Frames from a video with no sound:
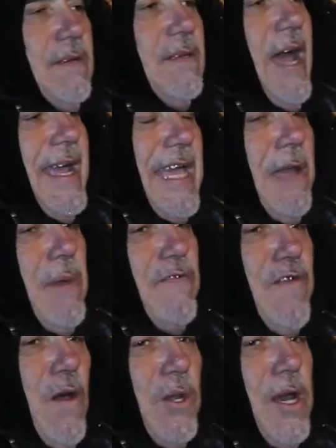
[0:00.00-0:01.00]
I gave my
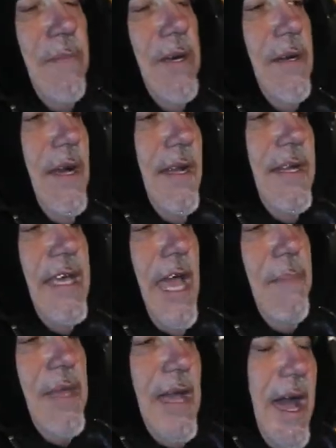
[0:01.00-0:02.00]
phone number and
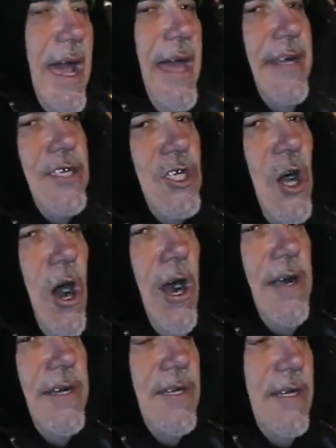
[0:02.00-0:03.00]
I had his
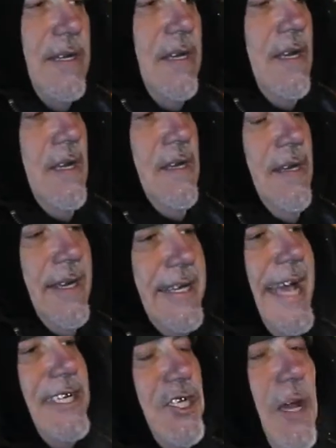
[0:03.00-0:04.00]
card, and in
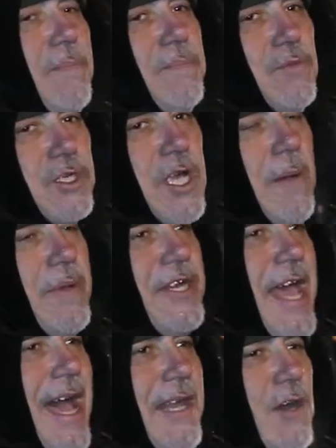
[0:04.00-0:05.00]
case something was coming
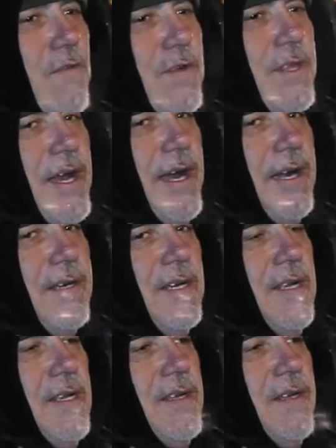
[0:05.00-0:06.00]
down over there
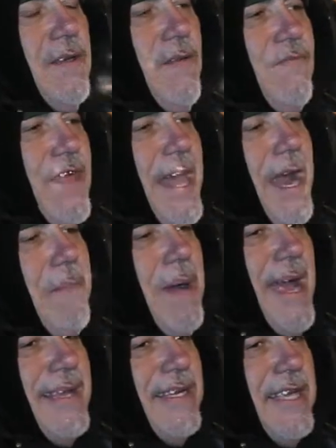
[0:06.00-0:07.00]
that I
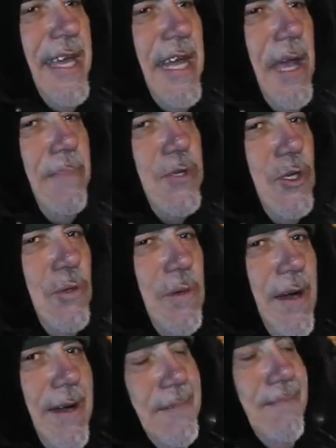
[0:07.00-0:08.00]
might get him
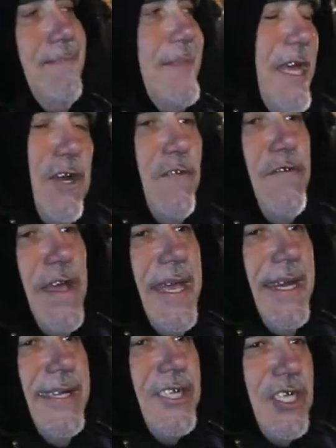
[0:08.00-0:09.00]
to
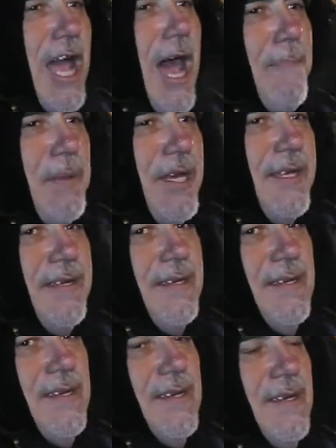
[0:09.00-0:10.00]
intervene and stop it,
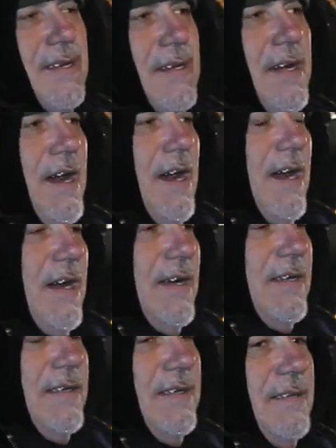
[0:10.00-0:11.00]

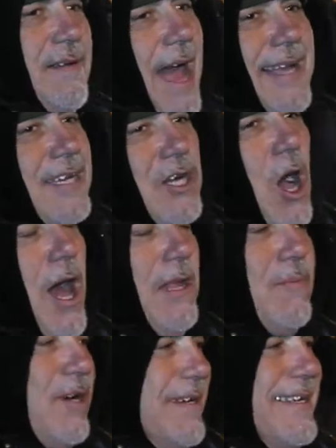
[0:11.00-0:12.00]
I could
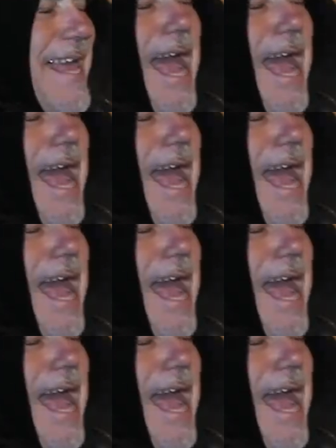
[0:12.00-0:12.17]
call him on.